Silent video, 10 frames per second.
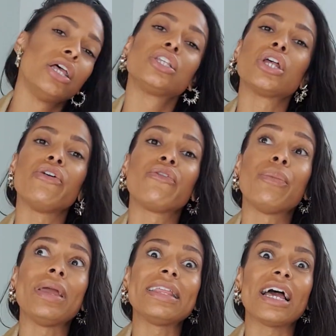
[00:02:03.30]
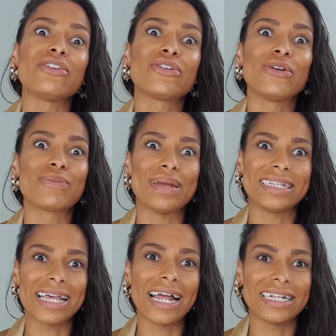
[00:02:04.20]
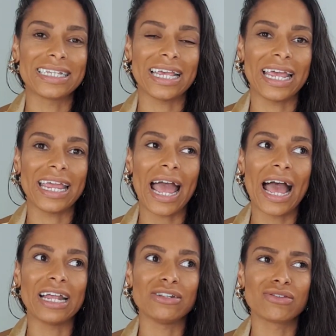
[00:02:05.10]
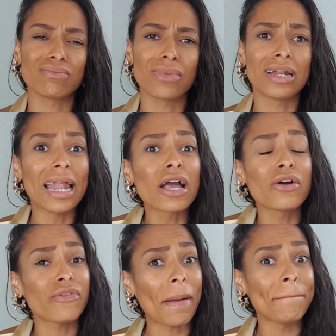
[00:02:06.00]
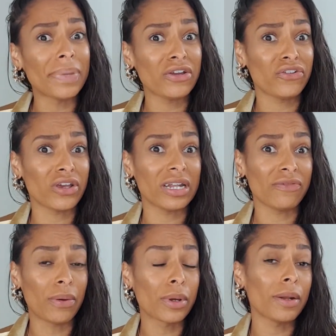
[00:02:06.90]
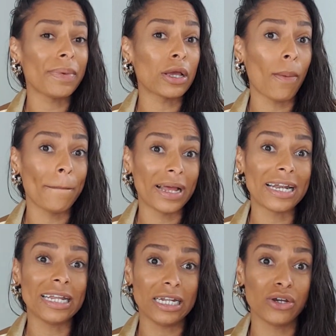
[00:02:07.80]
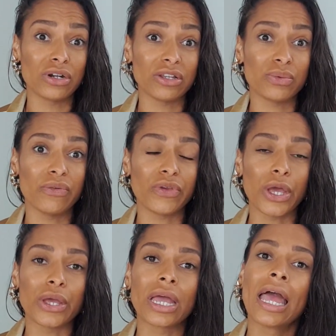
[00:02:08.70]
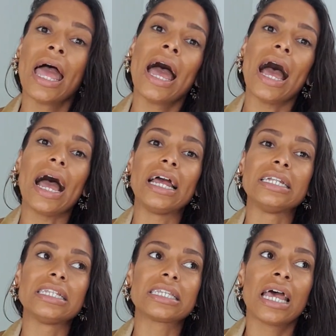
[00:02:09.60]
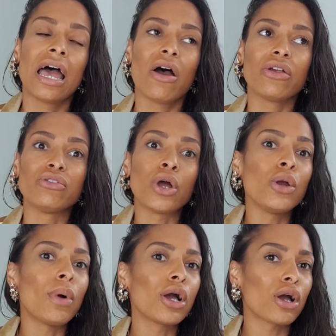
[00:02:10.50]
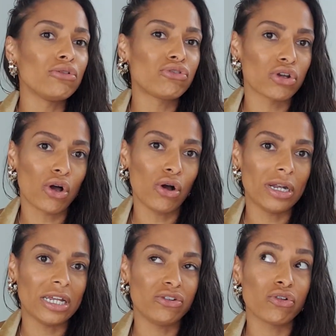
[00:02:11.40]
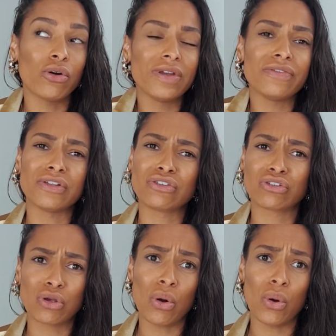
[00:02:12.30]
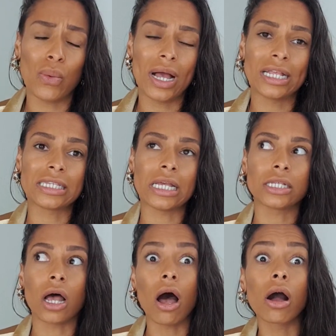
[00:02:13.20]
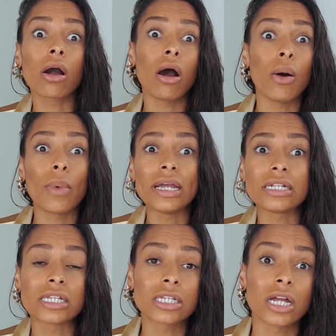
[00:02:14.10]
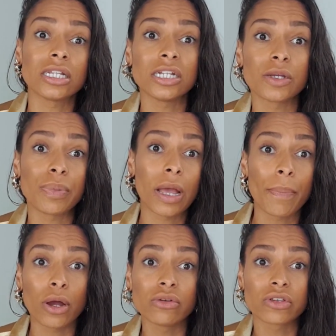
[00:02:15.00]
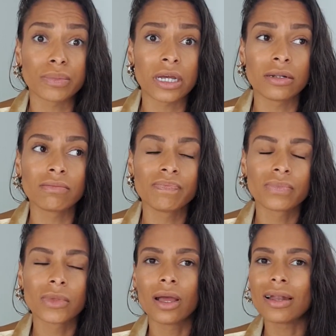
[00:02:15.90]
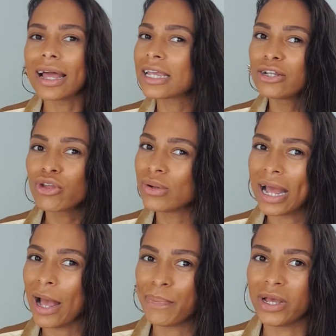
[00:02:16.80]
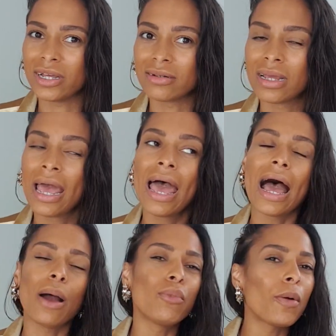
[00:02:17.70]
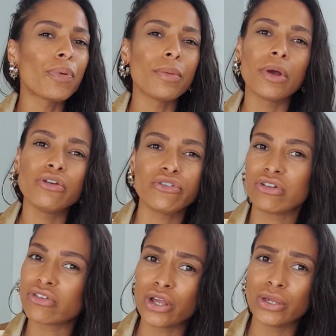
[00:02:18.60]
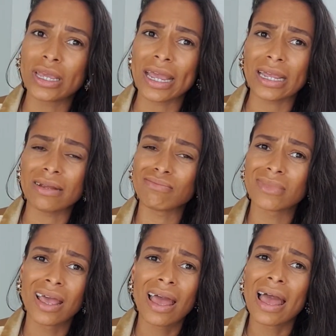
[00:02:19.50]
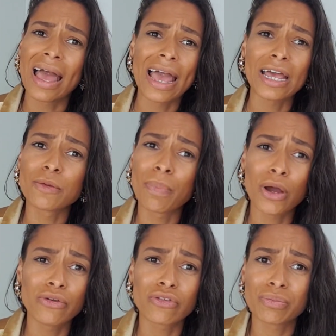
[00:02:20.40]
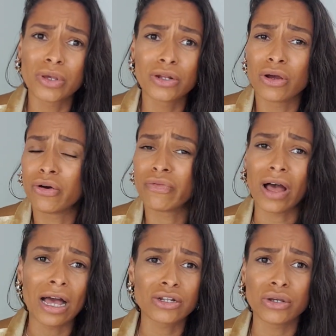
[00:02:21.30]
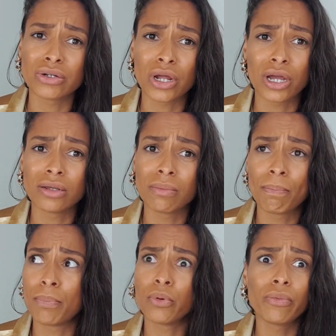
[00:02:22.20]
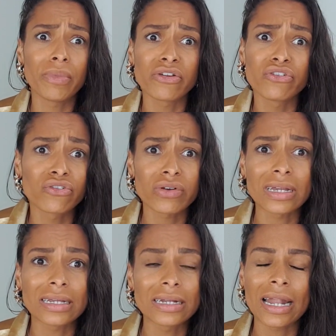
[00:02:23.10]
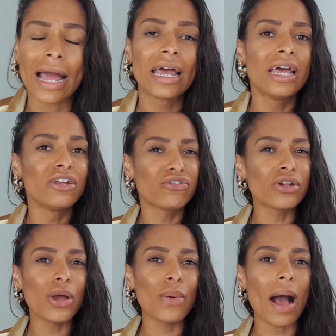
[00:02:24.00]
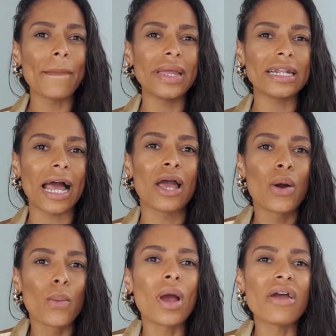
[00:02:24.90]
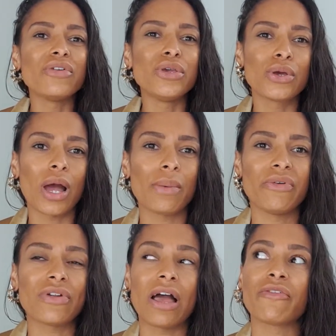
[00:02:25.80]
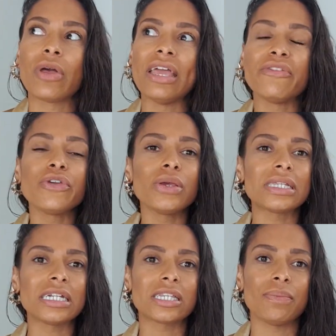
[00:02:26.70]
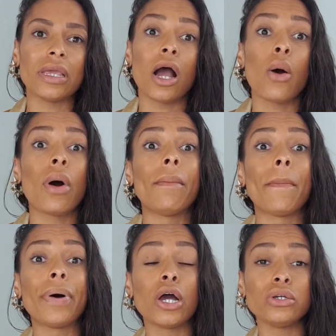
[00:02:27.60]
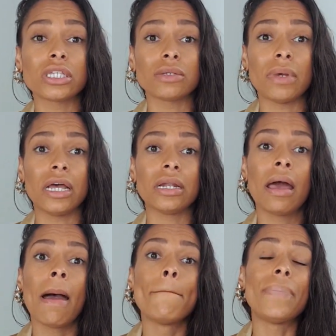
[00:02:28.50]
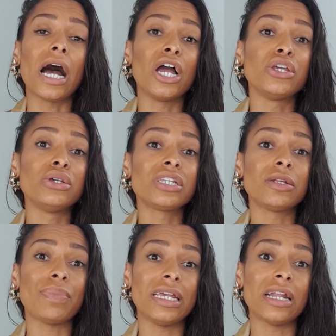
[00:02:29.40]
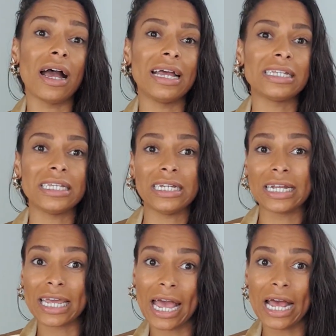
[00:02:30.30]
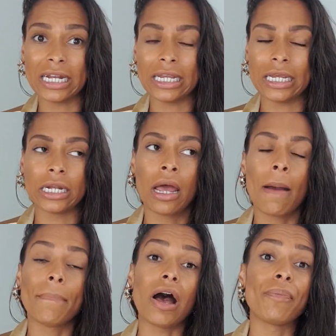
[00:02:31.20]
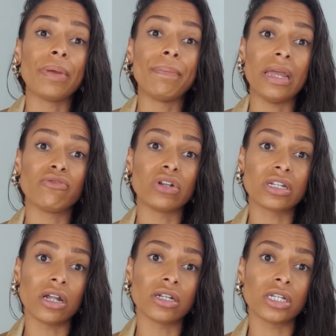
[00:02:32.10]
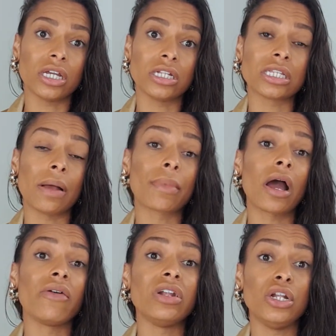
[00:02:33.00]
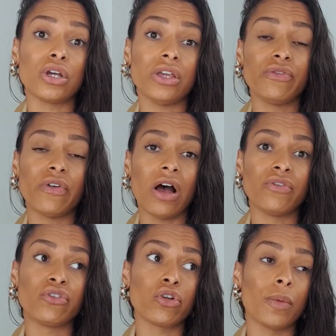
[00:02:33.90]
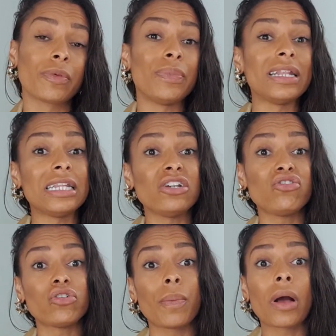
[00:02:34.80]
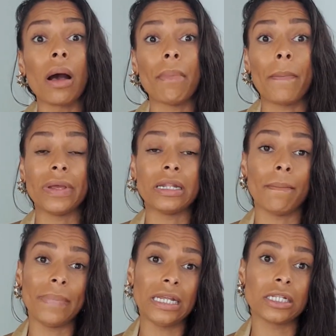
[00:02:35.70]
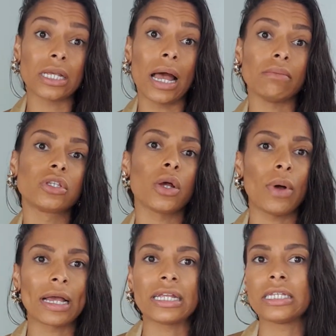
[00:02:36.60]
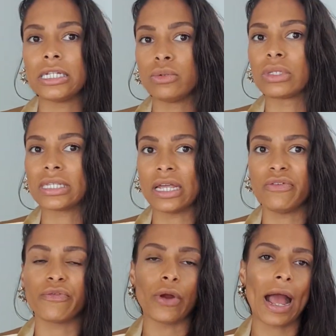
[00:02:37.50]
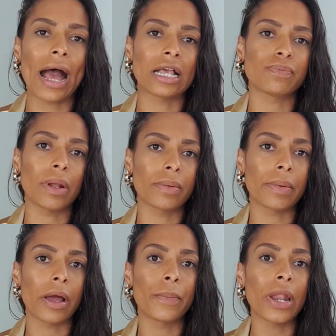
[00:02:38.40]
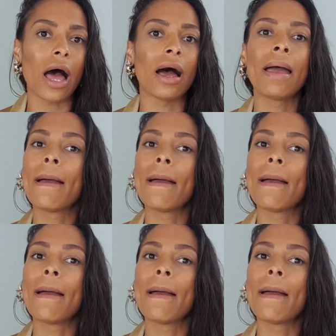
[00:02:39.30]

So for me, that shows mentality and lack of ambition, if I'm going to be completely honest with you. And no one goes to college or even school and says, I can't wait to study to be a postman. Like, it don't happen. And what promotions are you getting? Head postman of, I don't know, Bournemouth Street. Like, do you know what I mean? Like, where are you going with life? If you said to me, I'm a postman, but I used to be in IT and accounting, but I've been made redundant, so I'm currently looking for other jobs, but this job come up in the meantime so I can still save for a house, blah, blah, blah, blah.